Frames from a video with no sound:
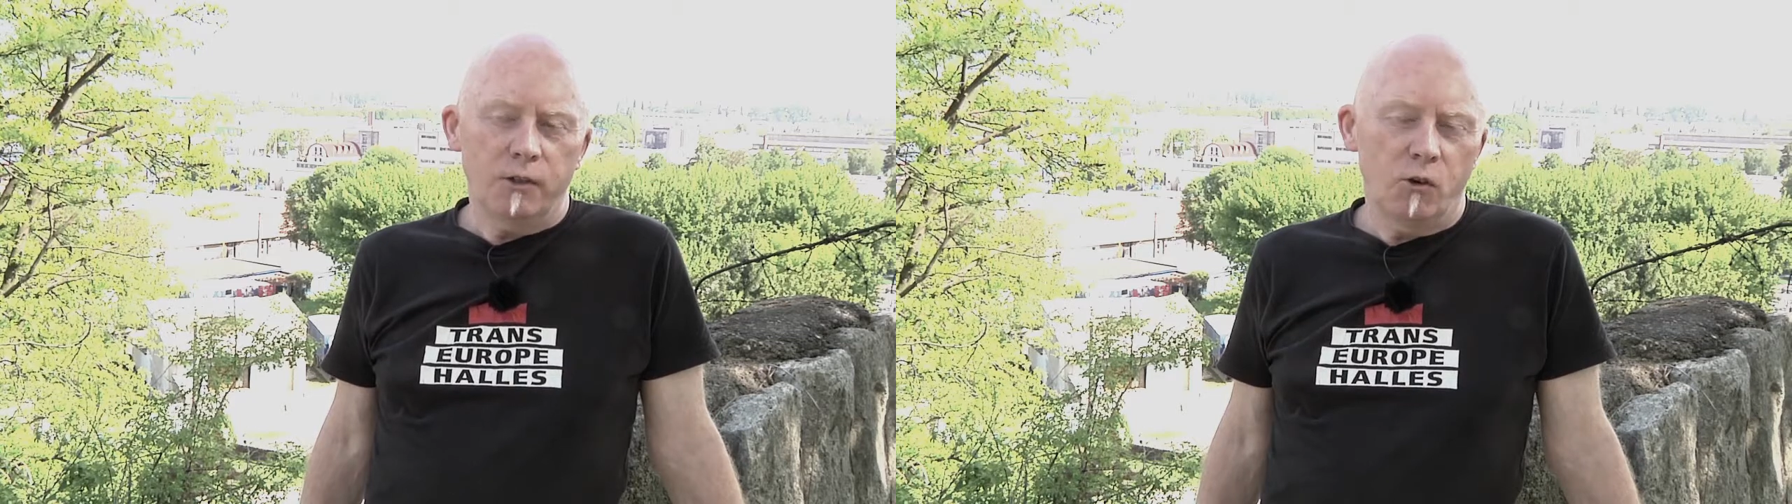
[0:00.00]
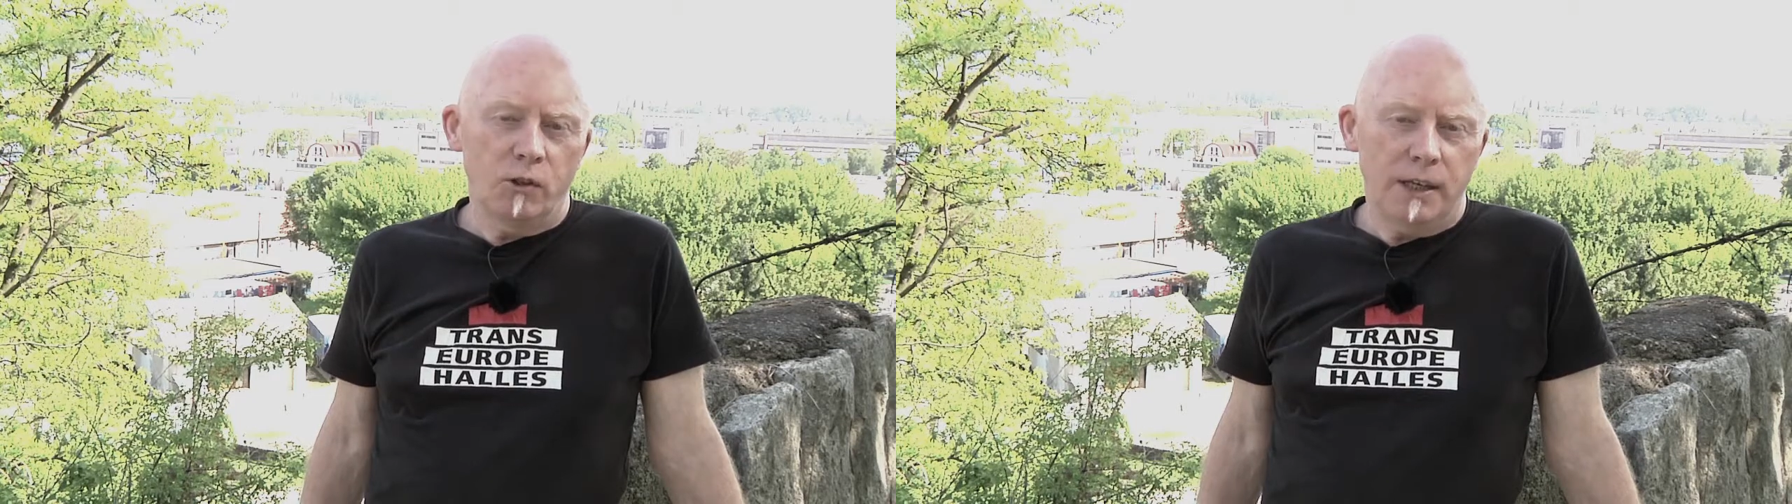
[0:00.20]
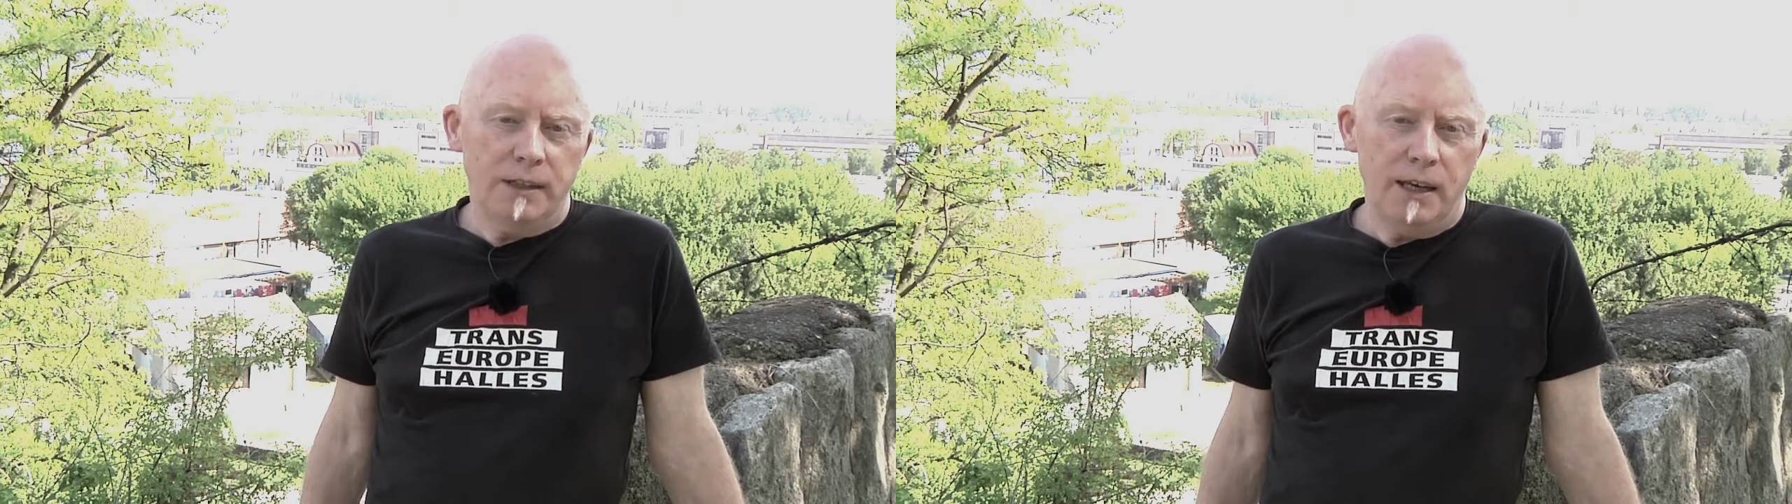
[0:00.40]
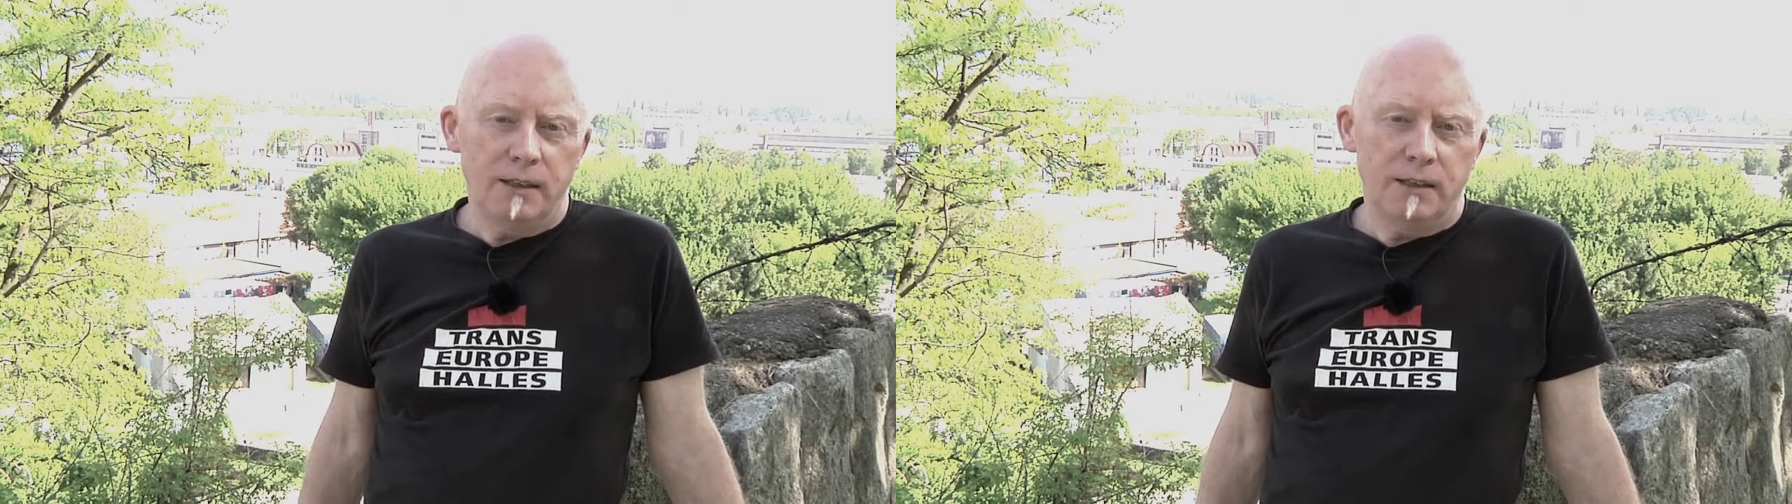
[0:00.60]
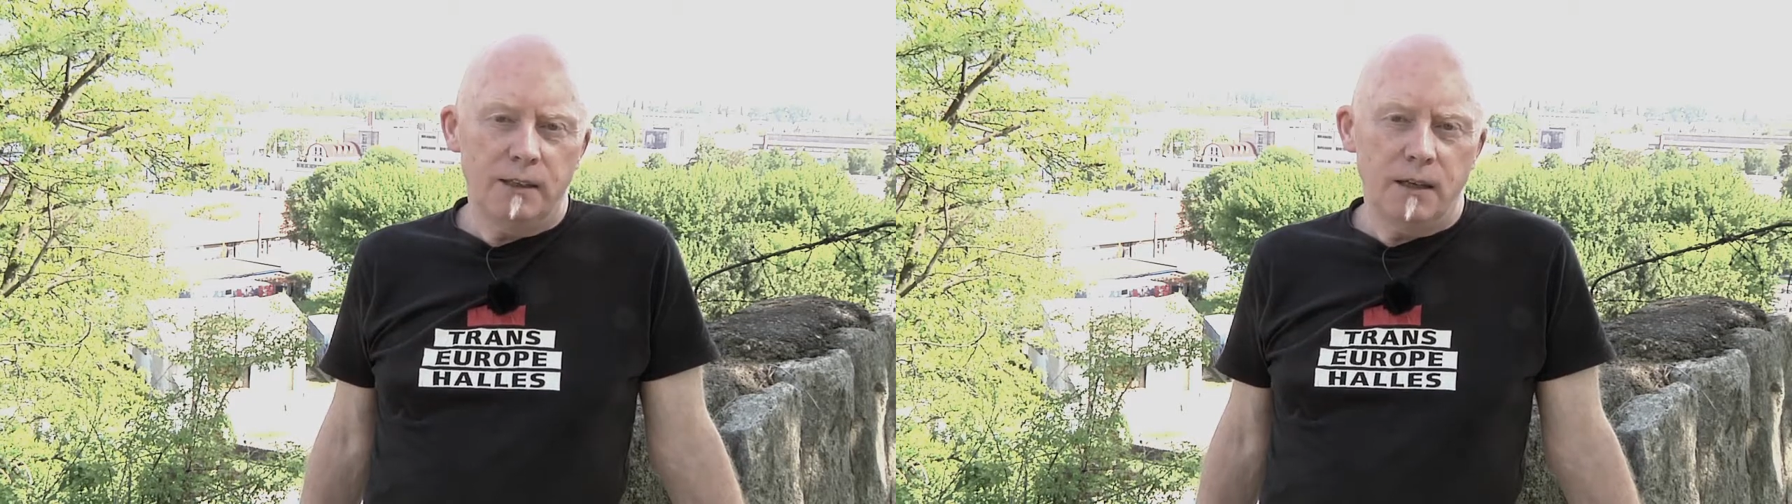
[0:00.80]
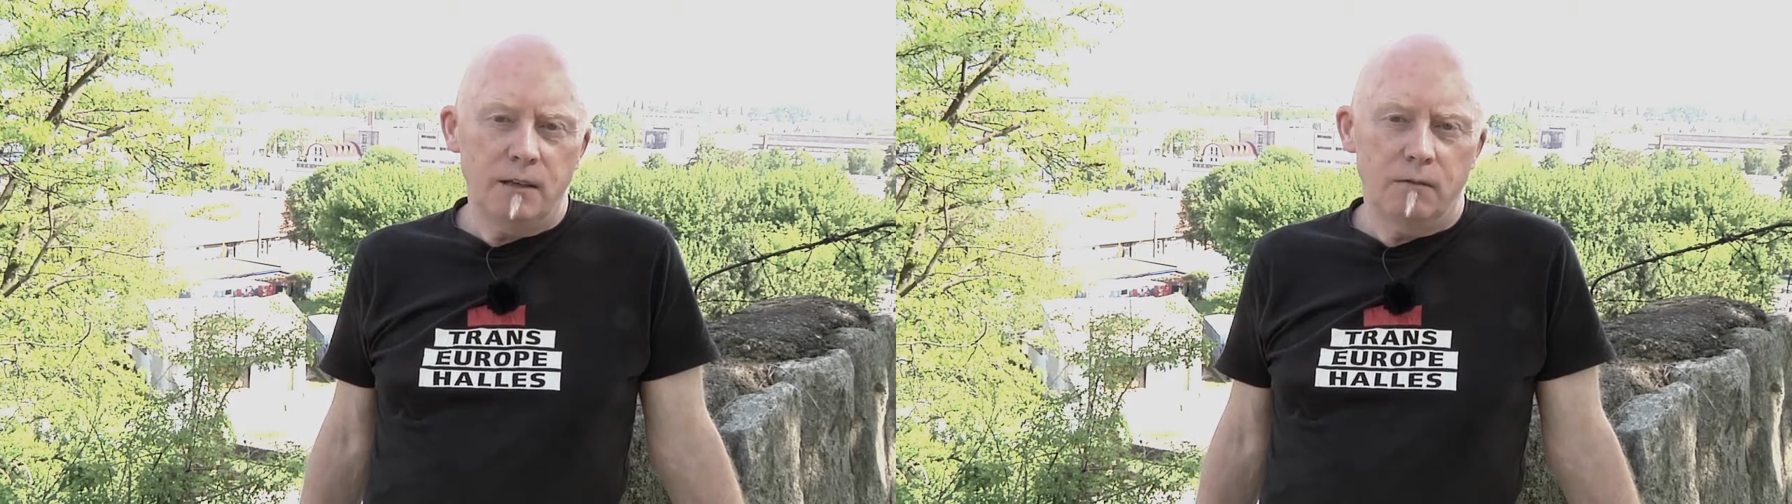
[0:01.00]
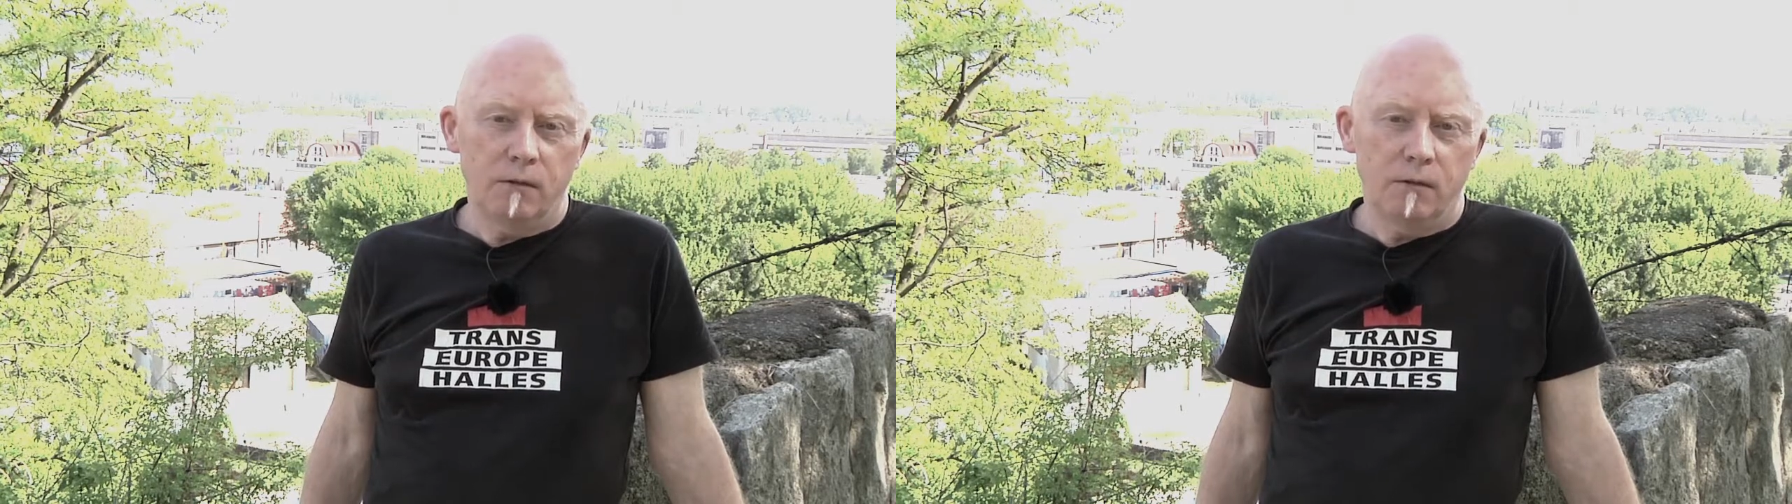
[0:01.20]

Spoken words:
own identity,